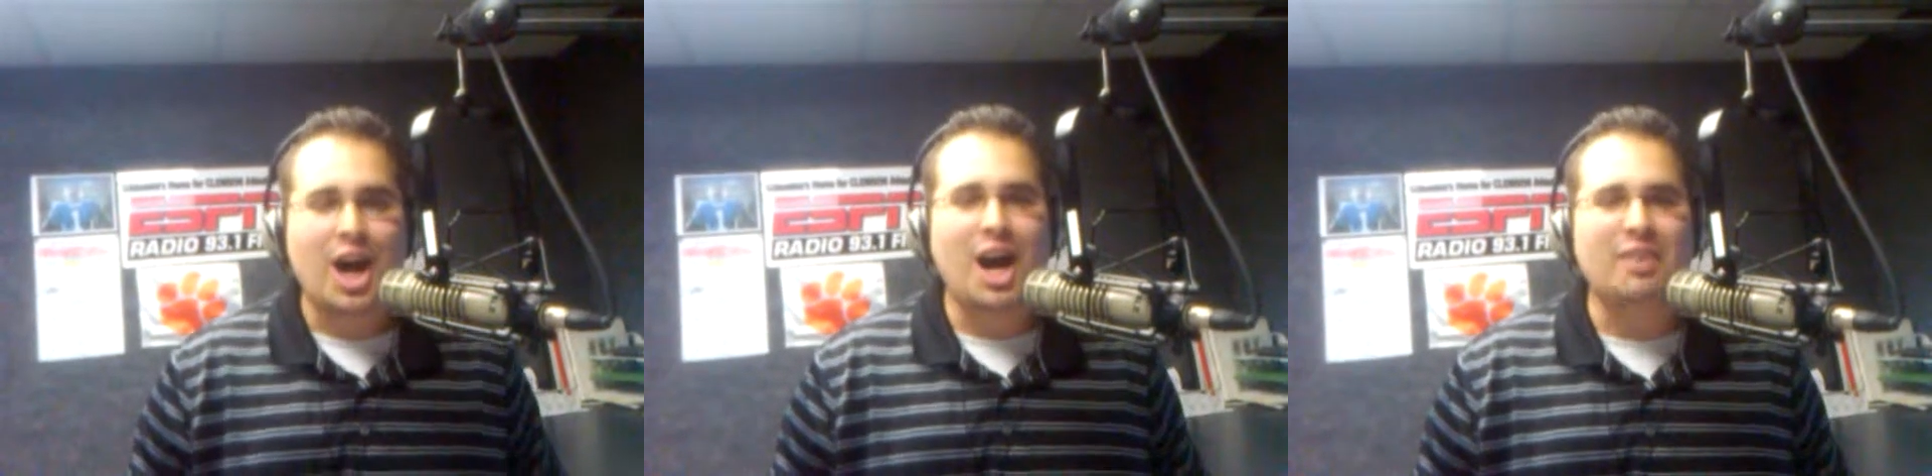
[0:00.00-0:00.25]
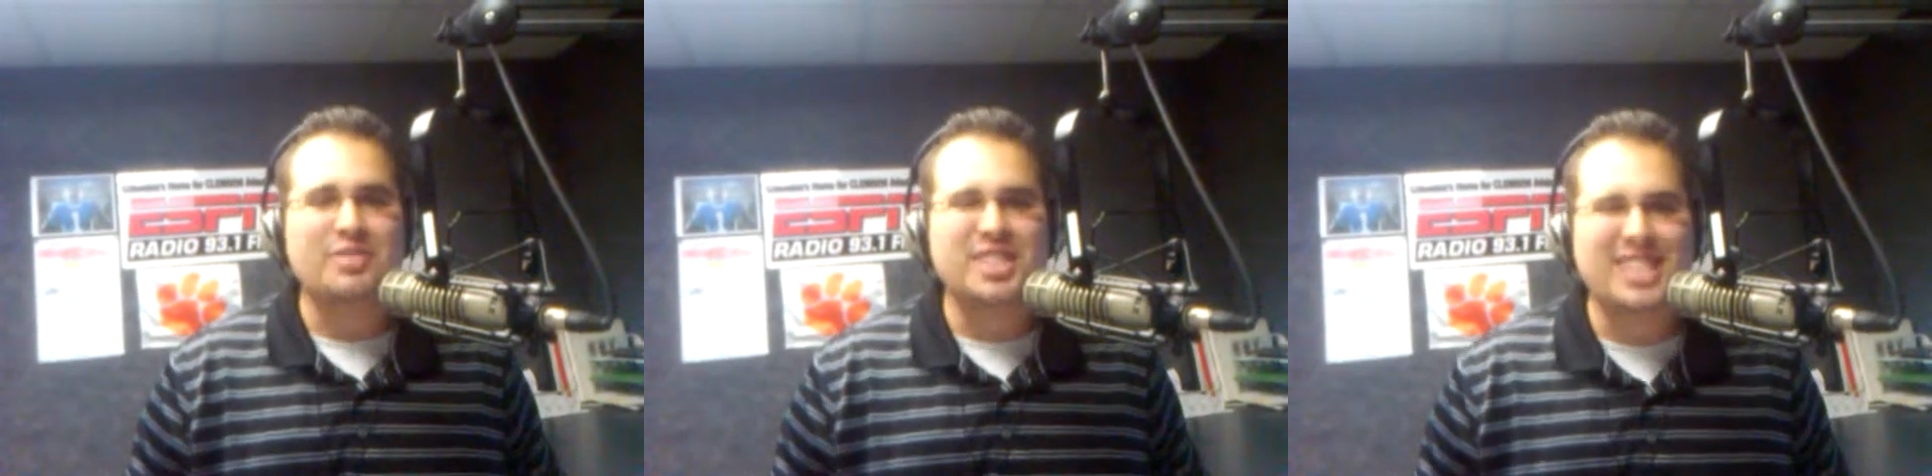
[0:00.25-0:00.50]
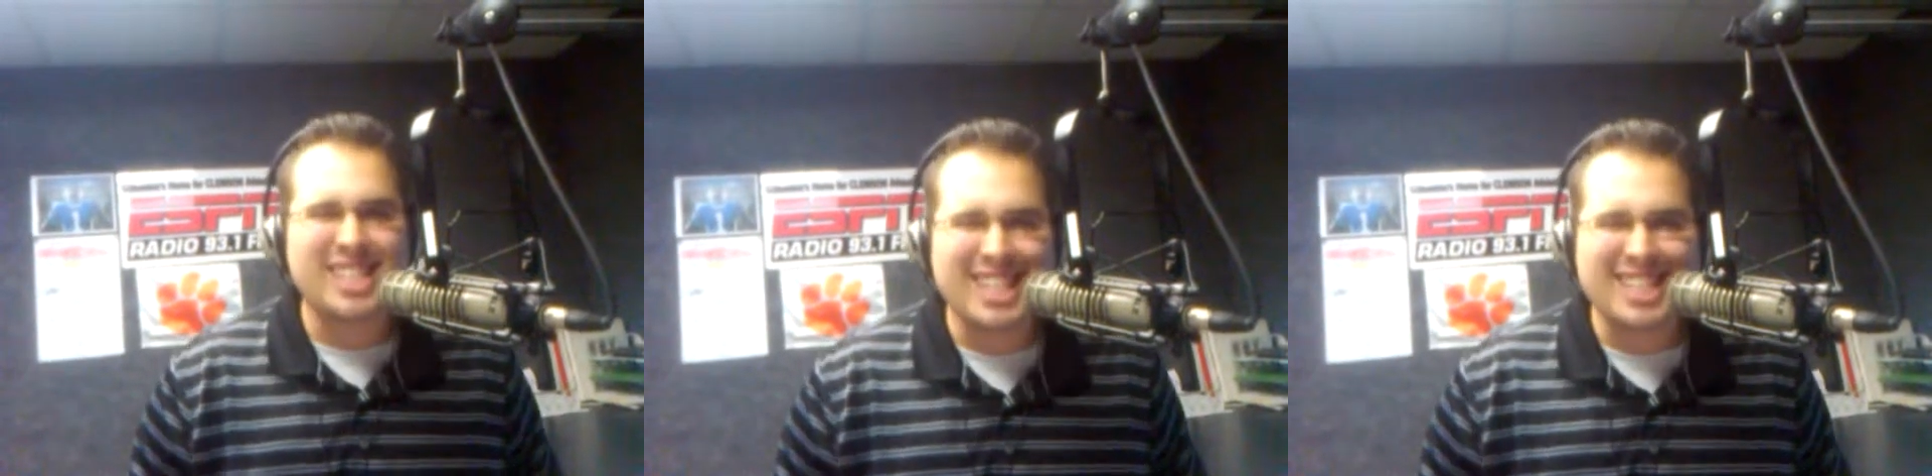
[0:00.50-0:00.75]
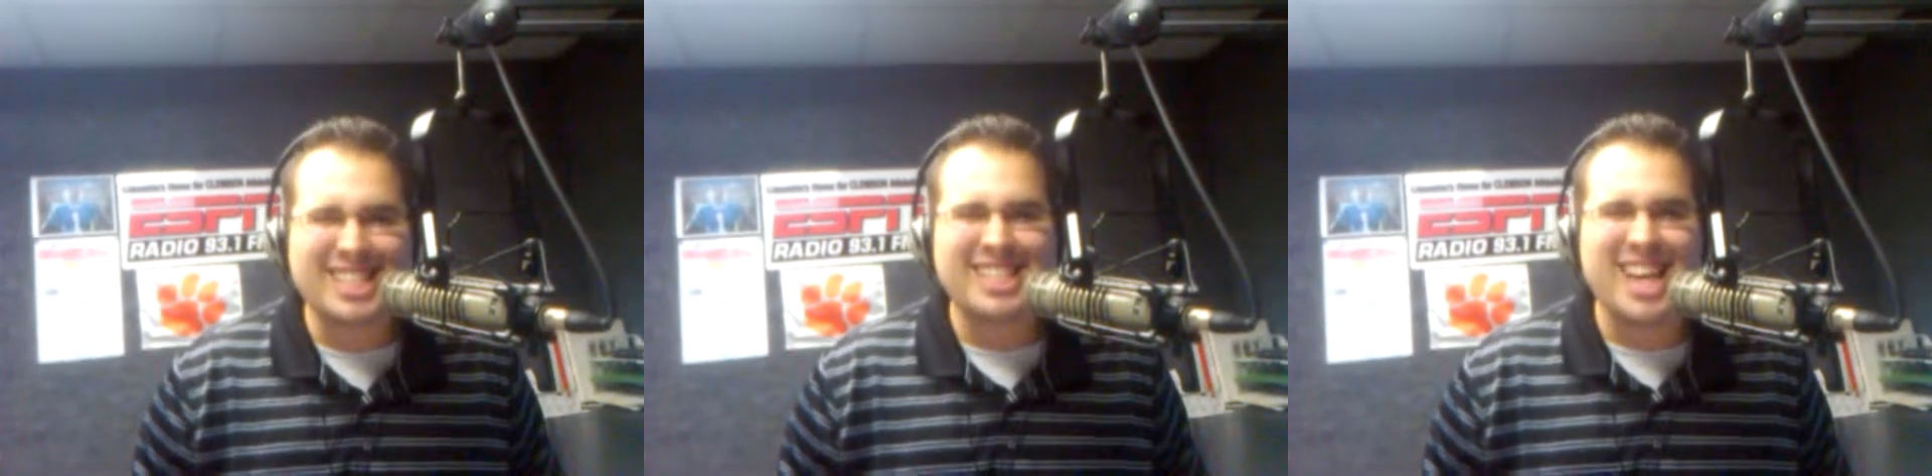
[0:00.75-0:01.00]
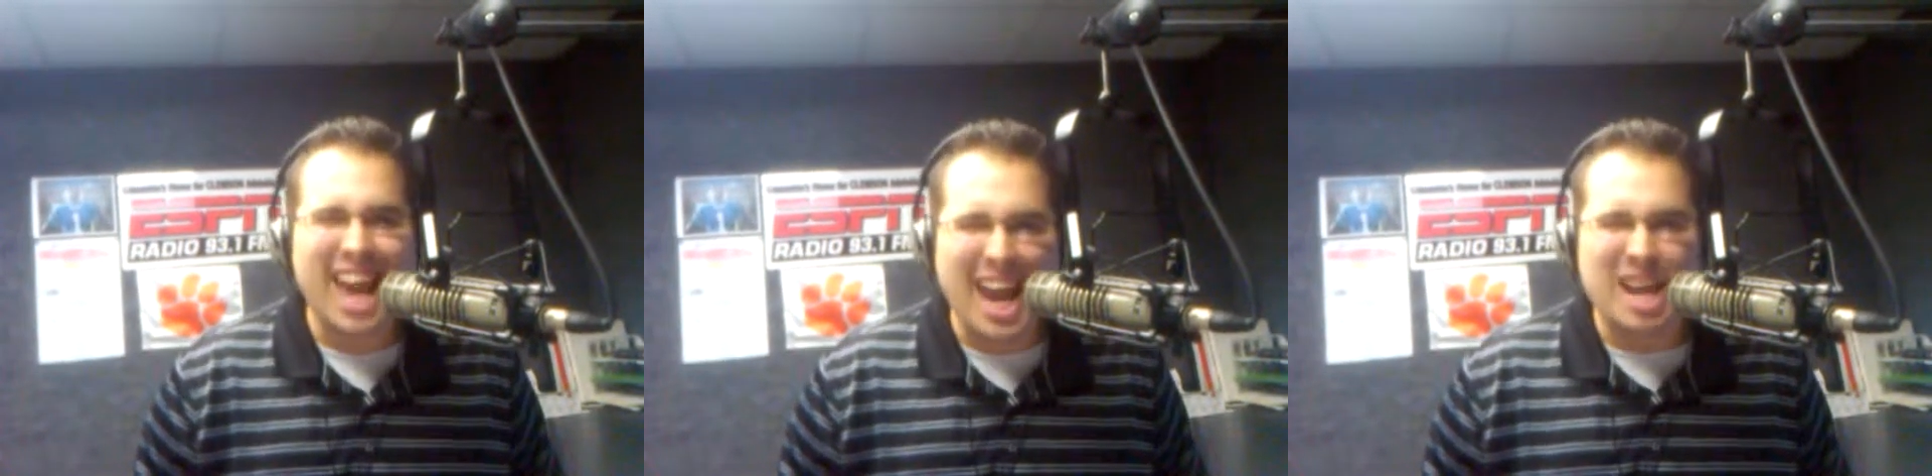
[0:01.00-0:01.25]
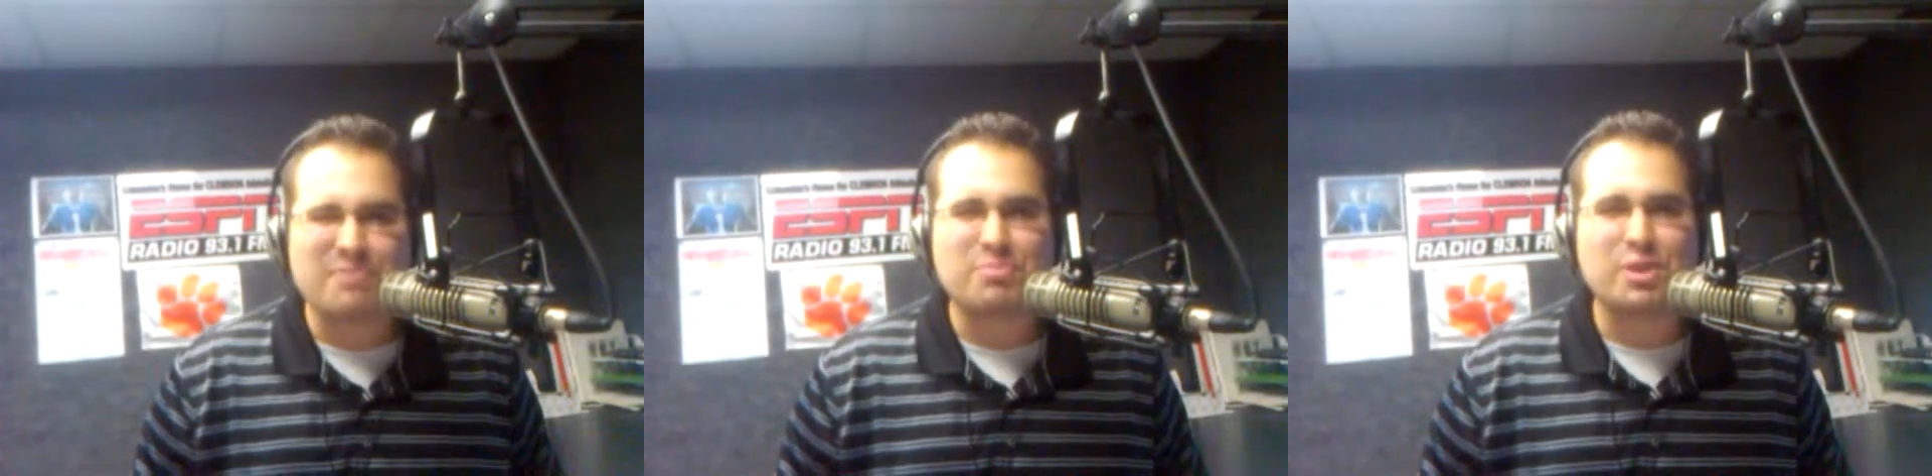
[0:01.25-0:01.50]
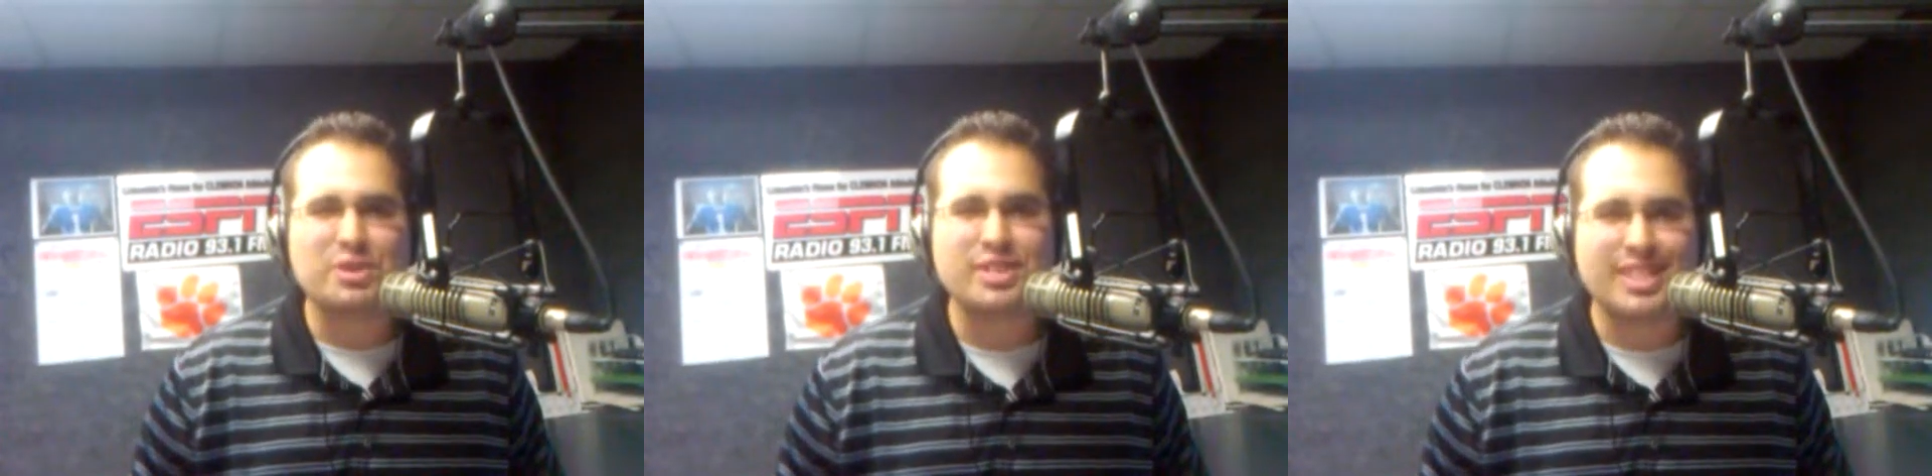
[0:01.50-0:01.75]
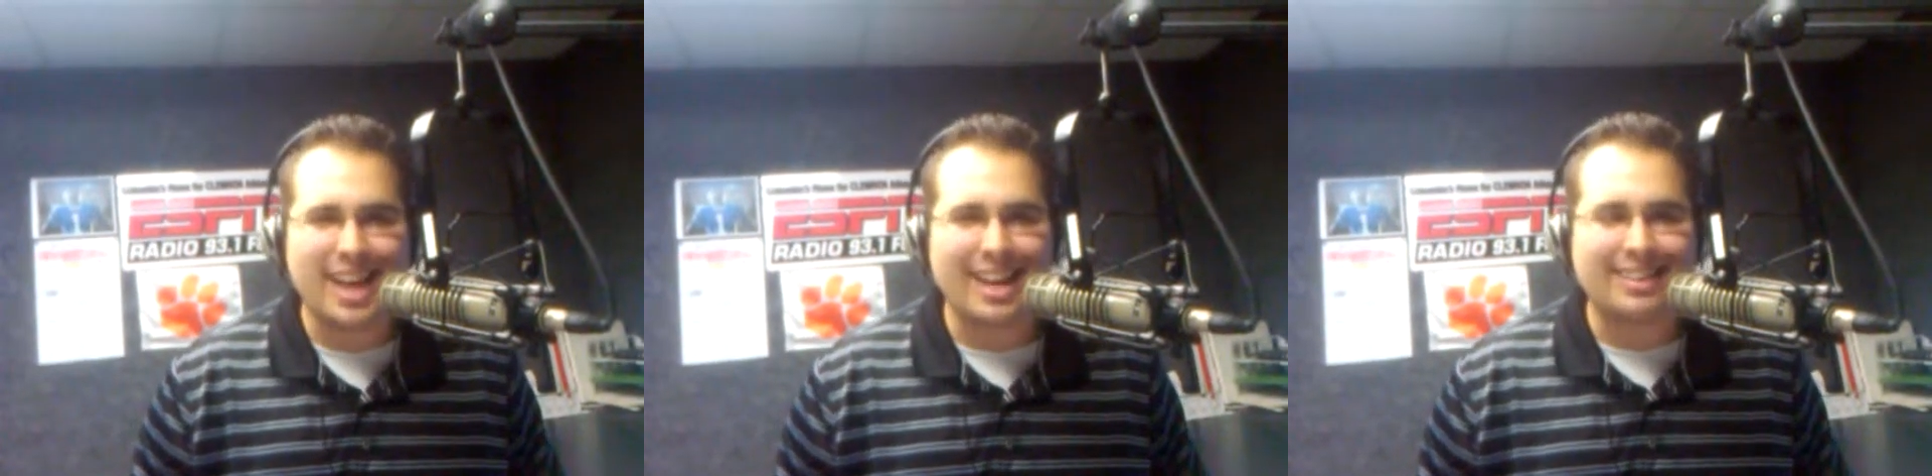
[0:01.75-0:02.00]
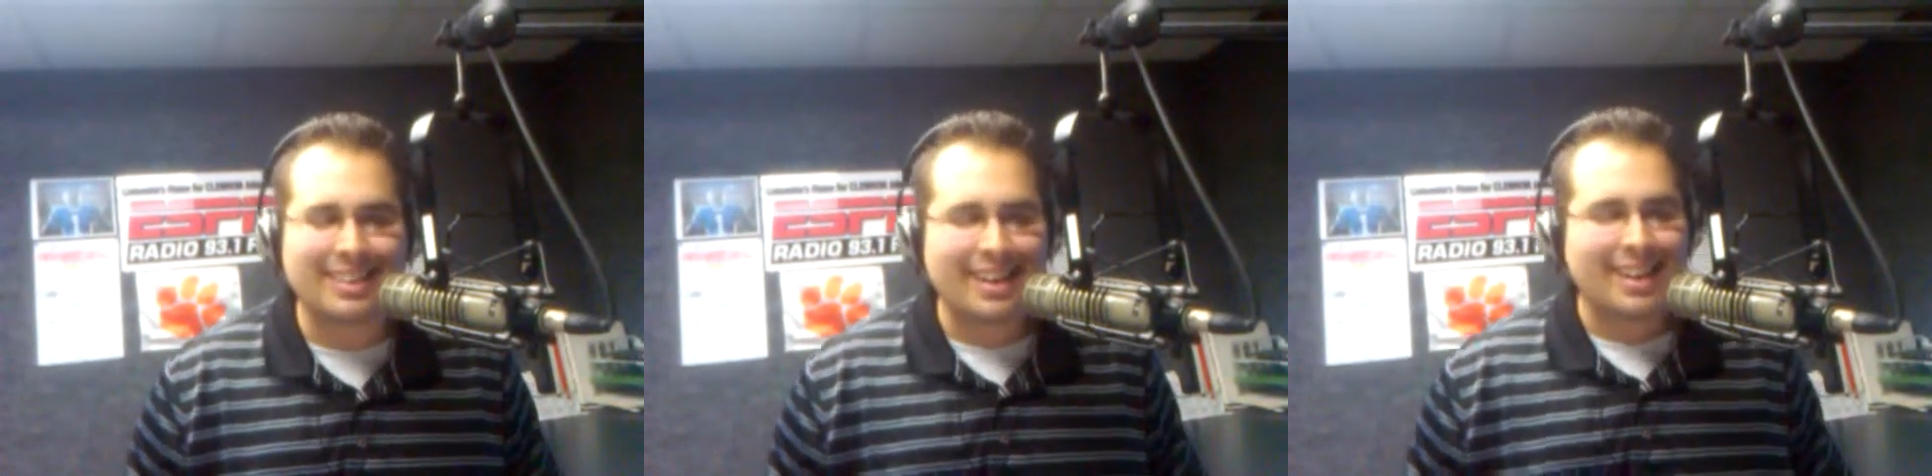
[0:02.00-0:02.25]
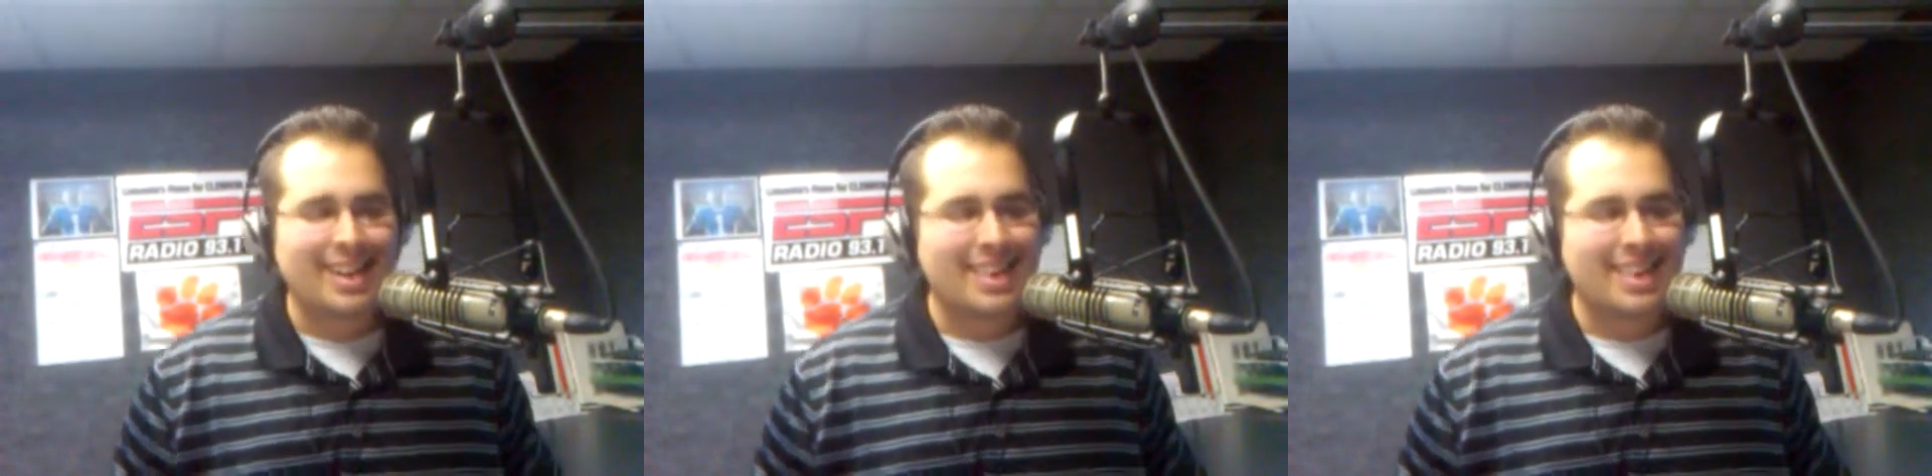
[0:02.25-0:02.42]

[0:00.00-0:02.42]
of 68%.